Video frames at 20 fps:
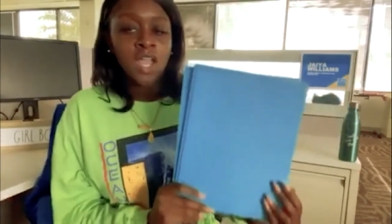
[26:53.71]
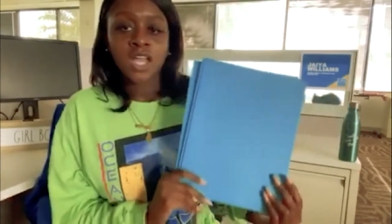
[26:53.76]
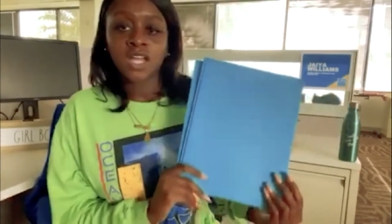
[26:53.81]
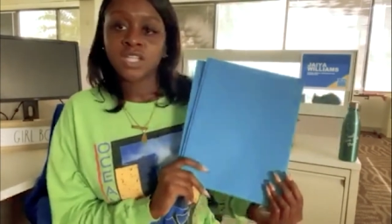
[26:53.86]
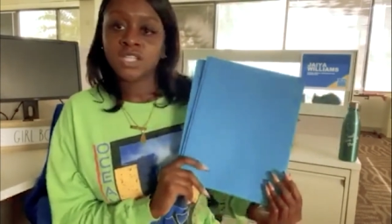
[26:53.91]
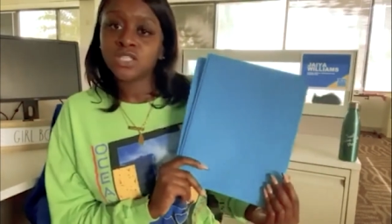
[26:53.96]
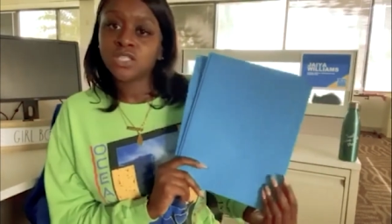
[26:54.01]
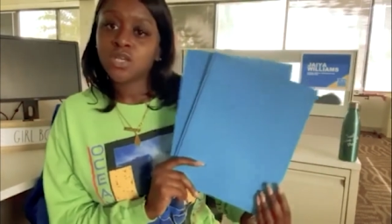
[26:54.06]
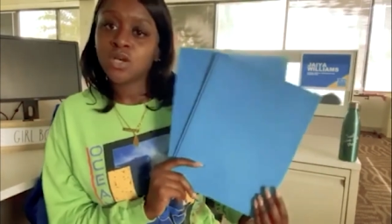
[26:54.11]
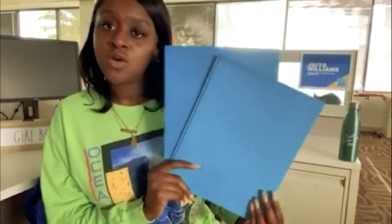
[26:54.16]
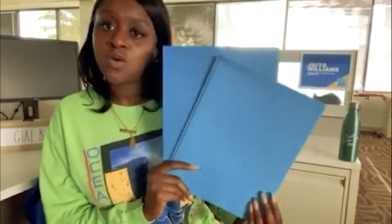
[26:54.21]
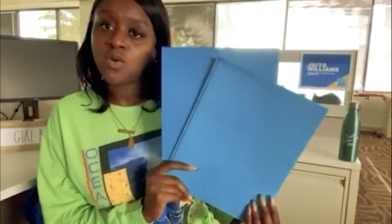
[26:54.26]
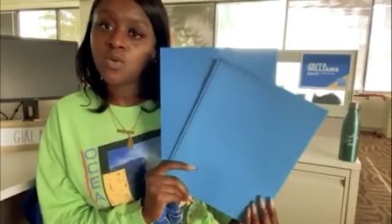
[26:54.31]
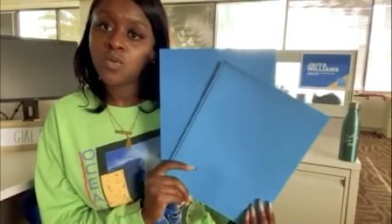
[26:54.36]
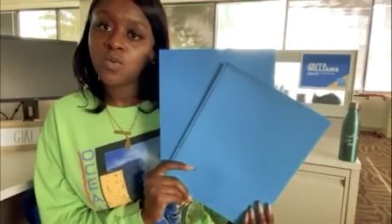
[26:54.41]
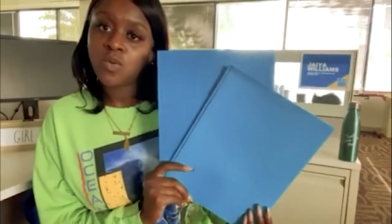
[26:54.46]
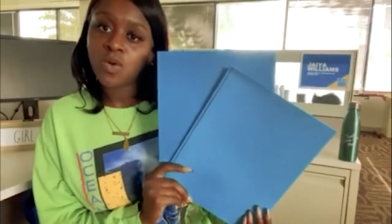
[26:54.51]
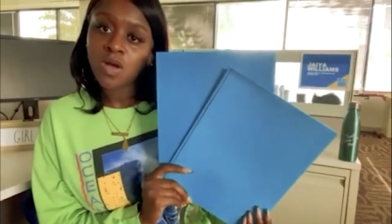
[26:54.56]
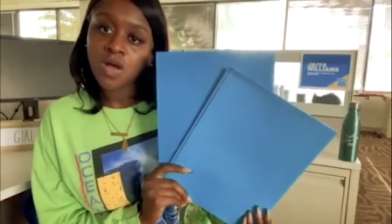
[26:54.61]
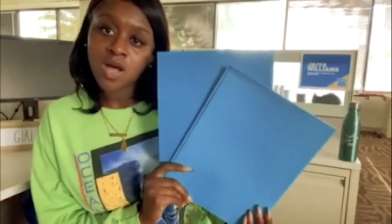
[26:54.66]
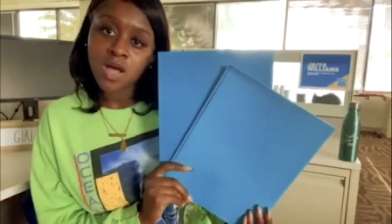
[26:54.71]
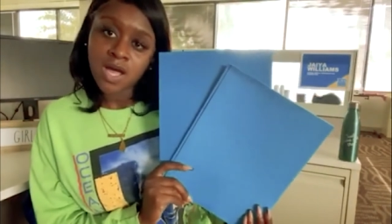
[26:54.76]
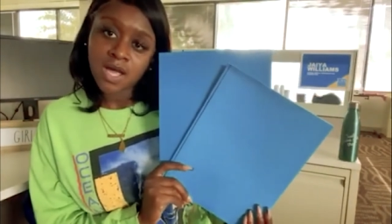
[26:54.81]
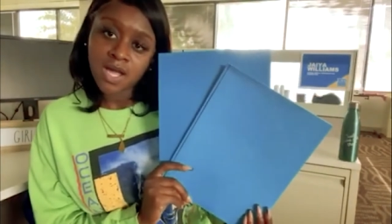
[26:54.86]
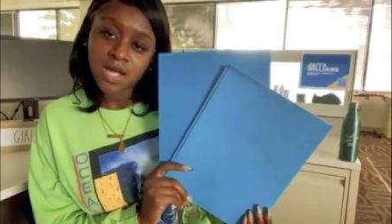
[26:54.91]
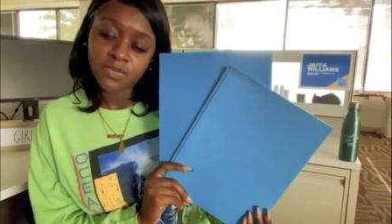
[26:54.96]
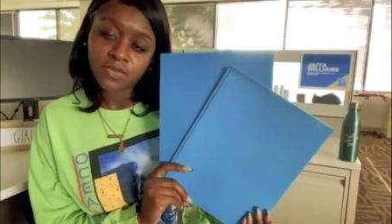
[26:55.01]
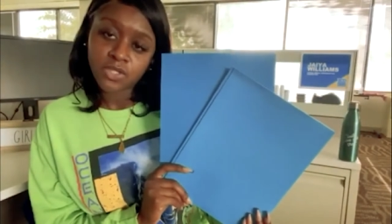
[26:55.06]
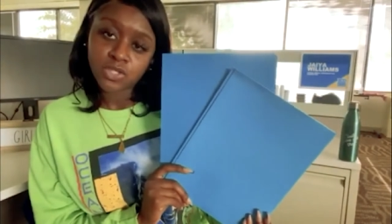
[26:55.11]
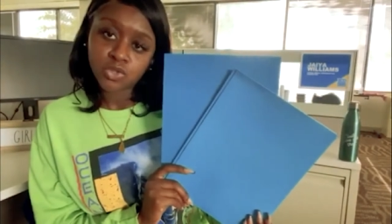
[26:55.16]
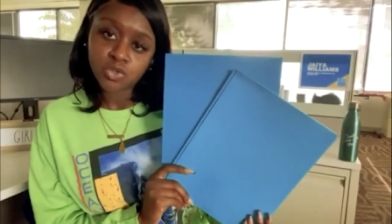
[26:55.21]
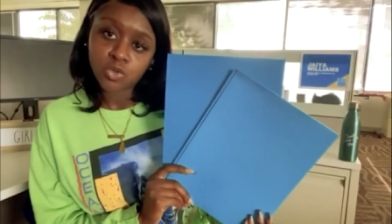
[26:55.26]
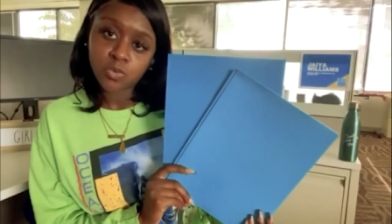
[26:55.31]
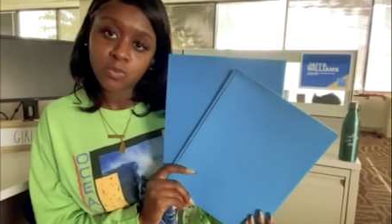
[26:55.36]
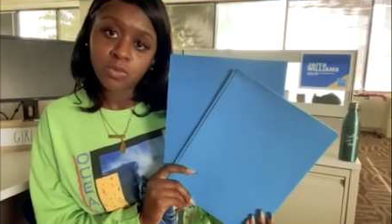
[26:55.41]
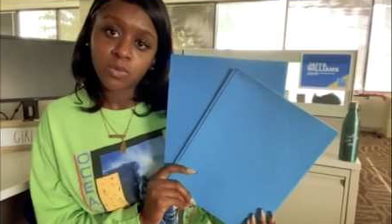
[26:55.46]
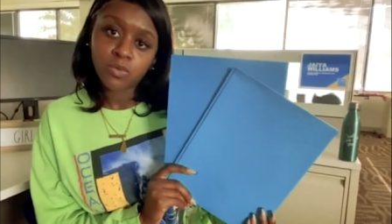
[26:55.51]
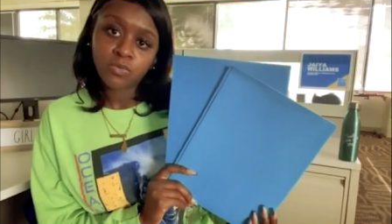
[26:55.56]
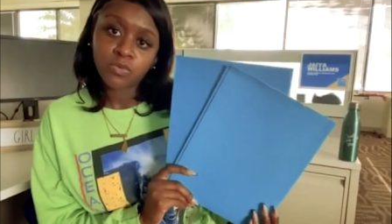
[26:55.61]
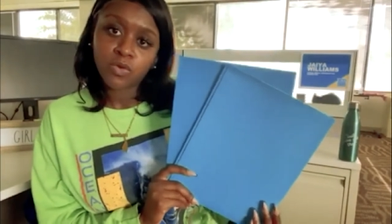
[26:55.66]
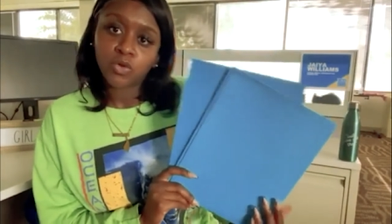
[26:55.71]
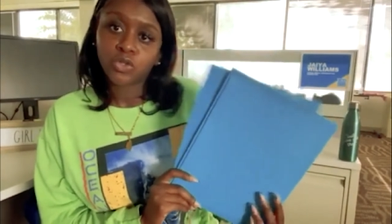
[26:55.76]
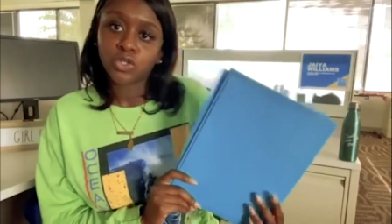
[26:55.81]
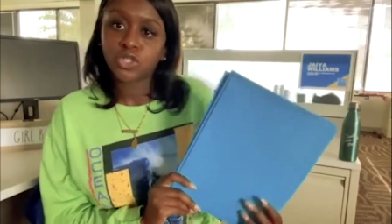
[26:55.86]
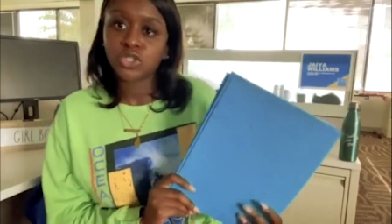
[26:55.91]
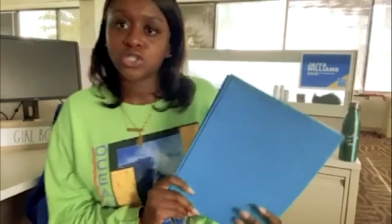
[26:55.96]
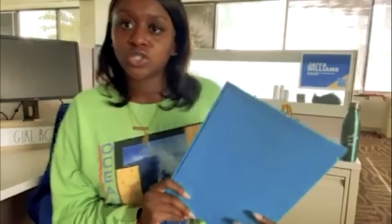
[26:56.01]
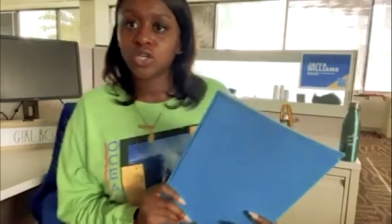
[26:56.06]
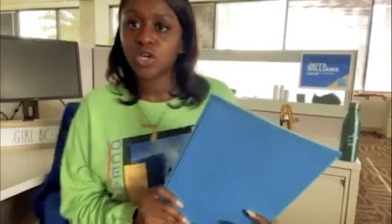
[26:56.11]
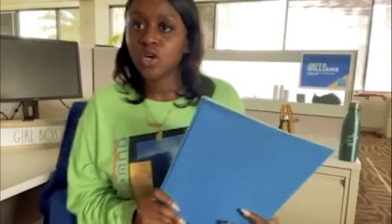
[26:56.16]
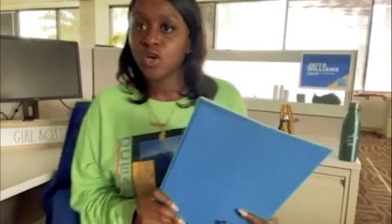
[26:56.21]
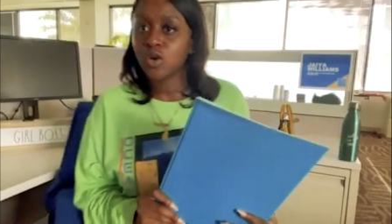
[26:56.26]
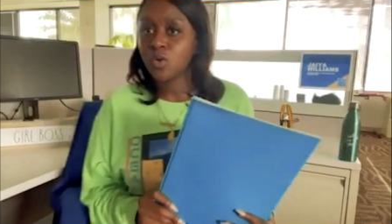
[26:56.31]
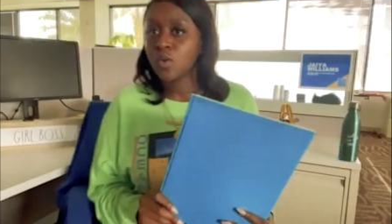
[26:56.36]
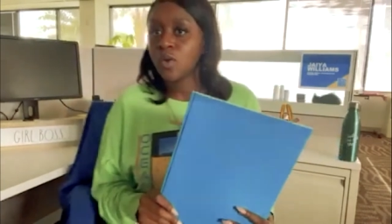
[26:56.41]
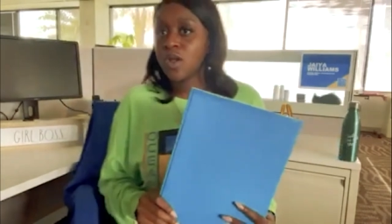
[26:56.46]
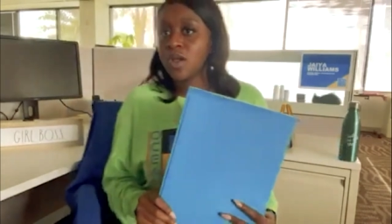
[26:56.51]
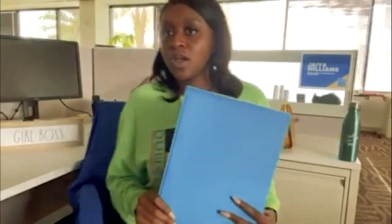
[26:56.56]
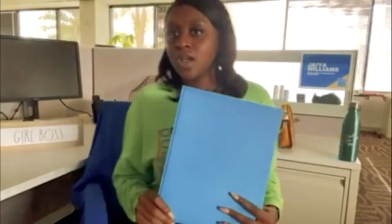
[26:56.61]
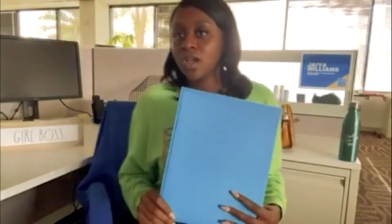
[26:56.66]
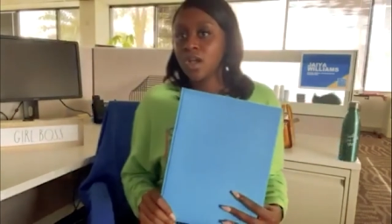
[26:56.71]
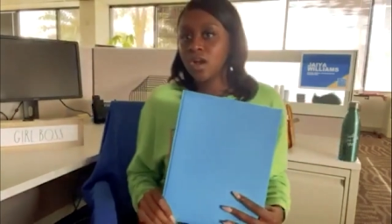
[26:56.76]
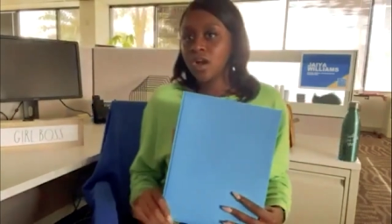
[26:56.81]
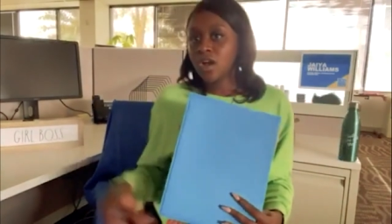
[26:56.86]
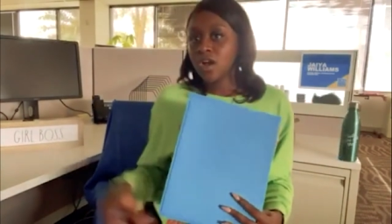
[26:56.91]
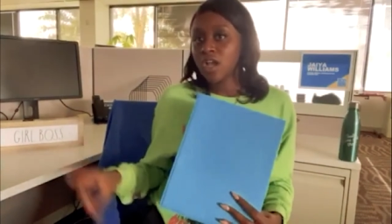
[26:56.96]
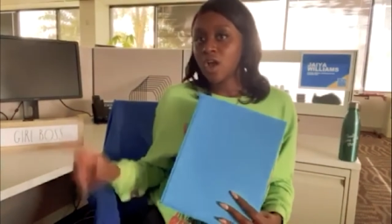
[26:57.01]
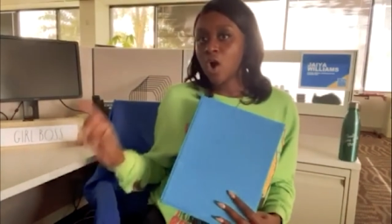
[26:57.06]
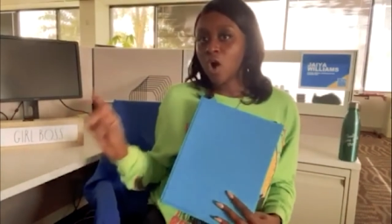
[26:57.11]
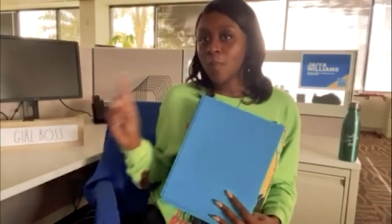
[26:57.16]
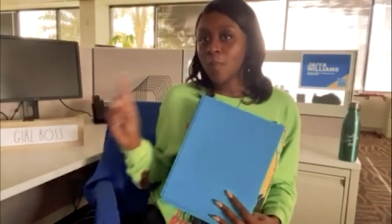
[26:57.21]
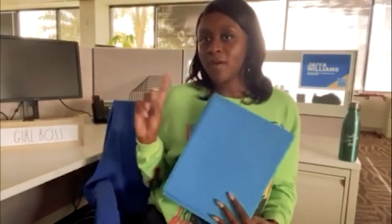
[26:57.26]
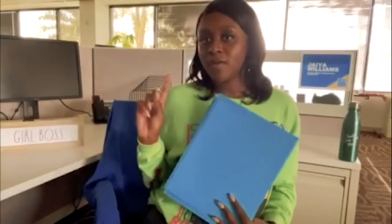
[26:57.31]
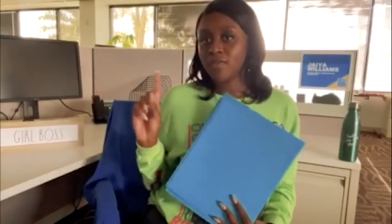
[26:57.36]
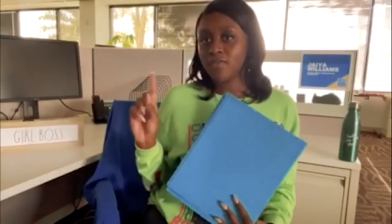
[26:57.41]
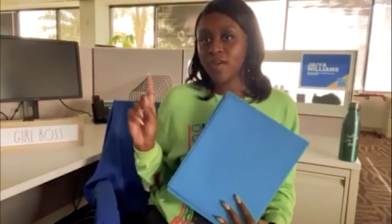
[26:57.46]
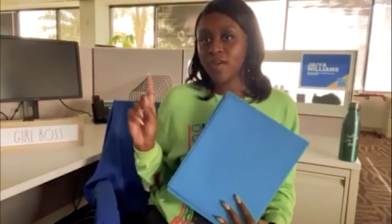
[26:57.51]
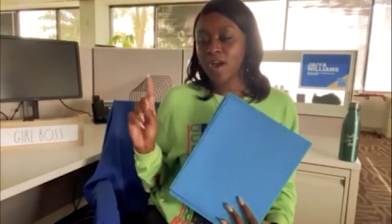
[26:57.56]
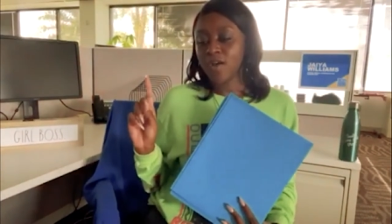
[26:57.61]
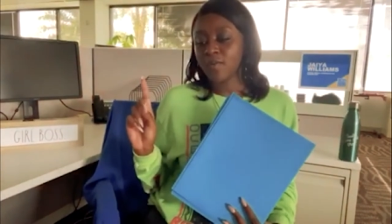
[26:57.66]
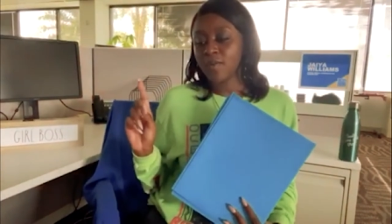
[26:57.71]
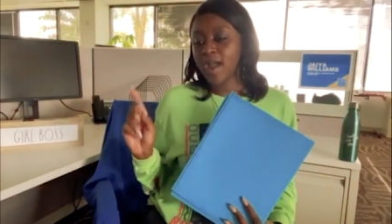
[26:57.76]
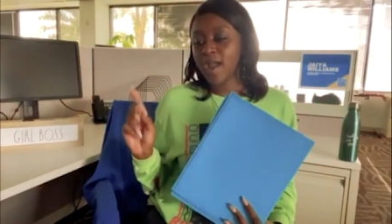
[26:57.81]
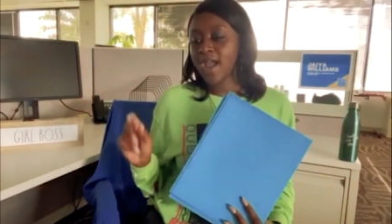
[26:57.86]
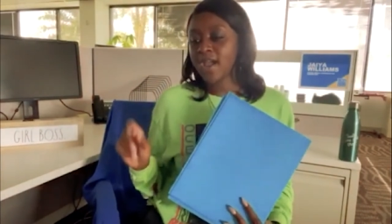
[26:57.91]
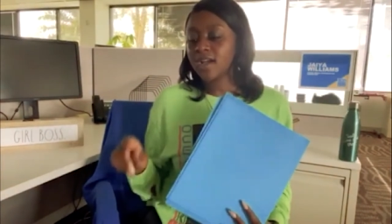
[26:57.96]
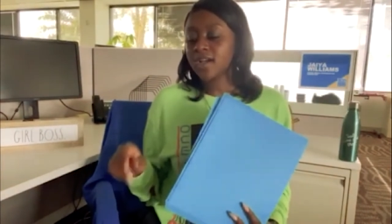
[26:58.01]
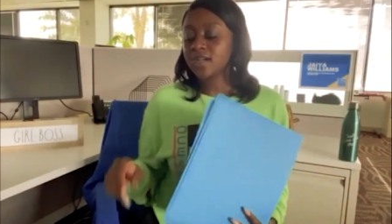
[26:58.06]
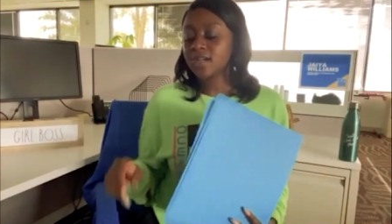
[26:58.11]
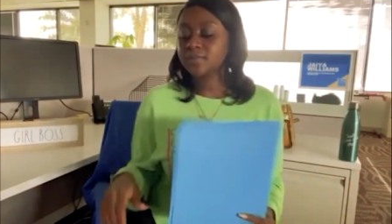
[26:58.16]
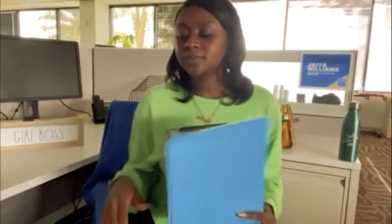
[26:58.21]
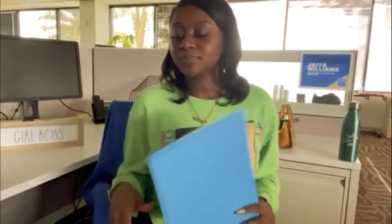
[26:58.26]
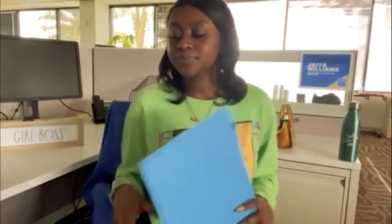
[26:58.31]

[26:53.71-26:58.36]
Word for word: and so i got these two blue folders to go on my file rack